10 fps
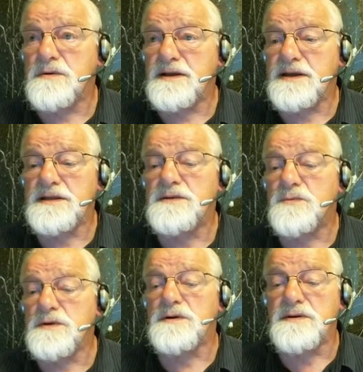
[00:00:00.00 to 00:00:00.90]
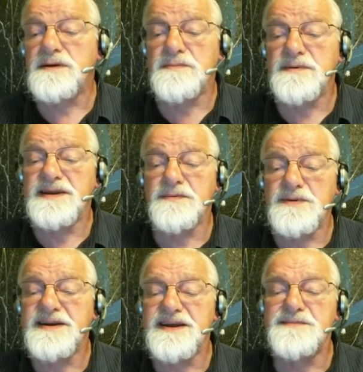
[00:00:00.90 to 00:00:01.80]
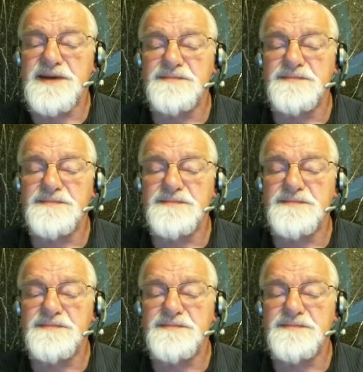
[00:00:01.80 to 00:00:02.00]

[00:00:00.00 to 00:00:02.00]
uh, in the world. We, we need